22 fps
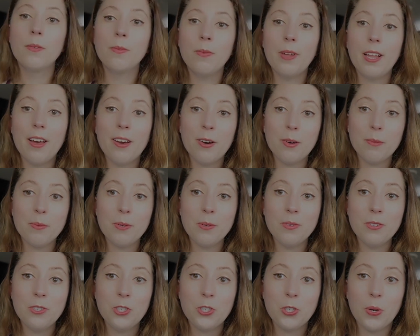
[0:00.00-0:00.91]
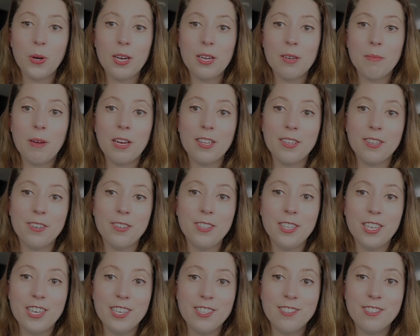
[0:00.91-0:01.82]
Well, I hope you enjoyed my little
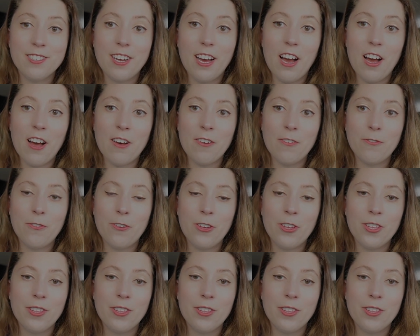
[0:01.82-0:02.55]
list of